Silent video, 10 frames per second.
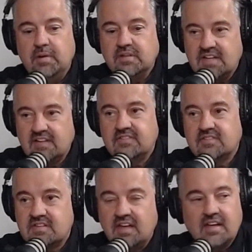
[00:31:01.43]

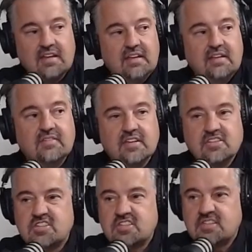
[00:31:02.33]
Texas Tech is a
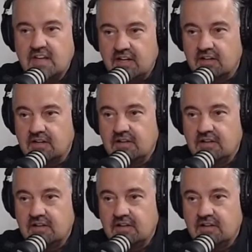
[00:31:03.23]
stellar